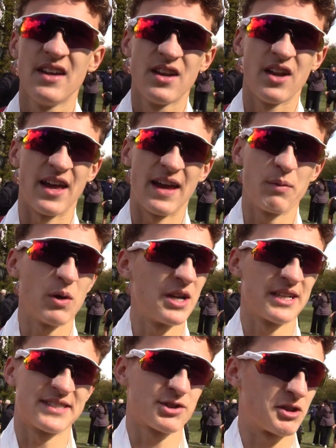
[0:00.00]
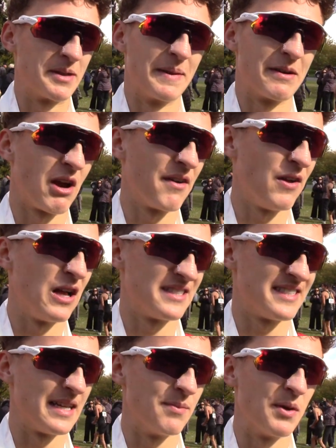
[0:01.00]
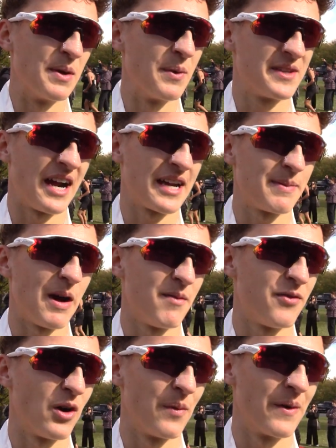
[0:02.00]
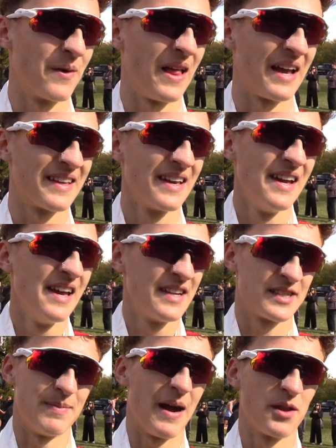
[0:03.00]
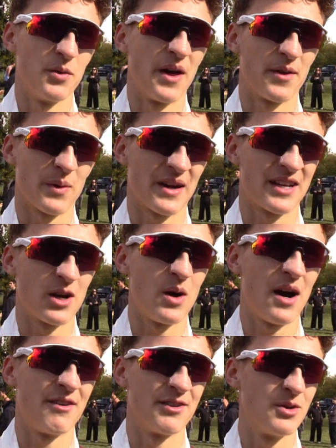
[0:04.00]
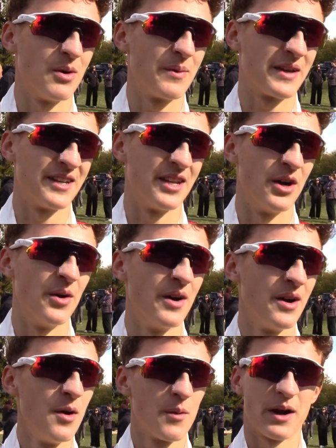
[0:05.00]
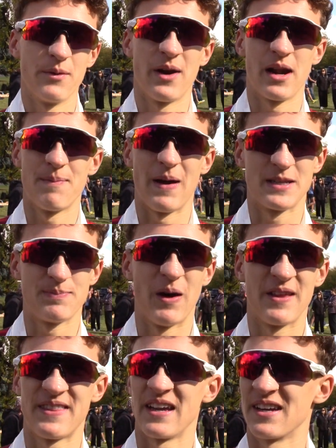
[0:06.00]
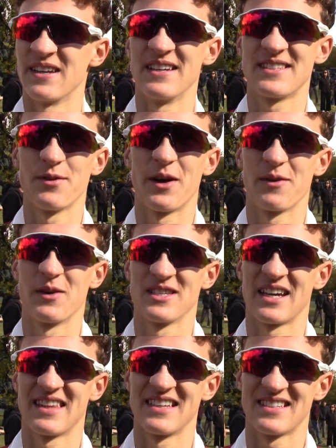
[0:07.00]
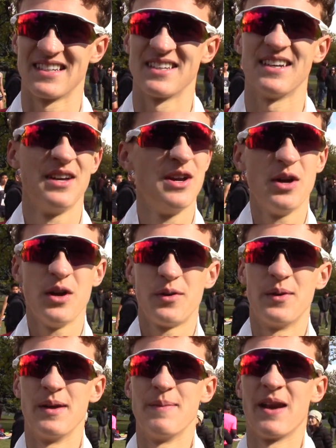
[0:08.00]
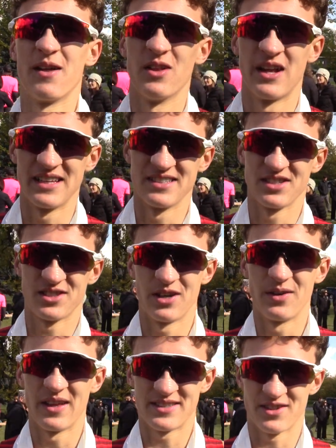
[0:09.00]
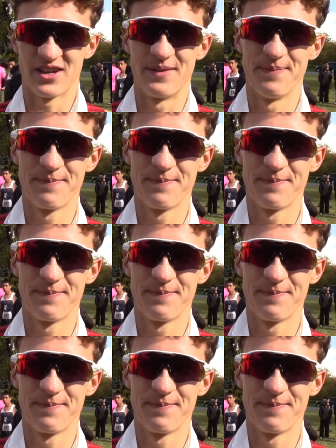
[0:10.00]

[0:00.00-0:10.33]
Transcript: Yeah, we're extremely grateful as a team. We talked about it before. We were like, it doesn't matter the weather, we're going to go out and do what we can do. We're going to run our best, but thank goodness the weather was like this because it really made it a whole lot easier, so that's good.